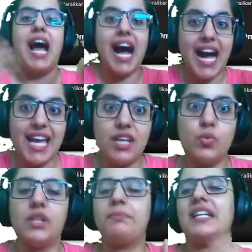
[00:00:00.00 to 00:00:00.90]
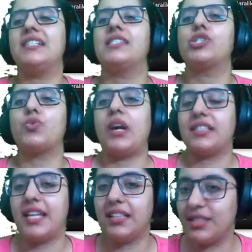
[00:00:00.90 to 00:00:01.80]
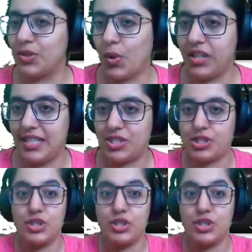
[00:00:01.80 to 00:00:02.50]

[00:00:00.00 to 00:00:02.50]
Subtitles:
I will be constructing the knowledge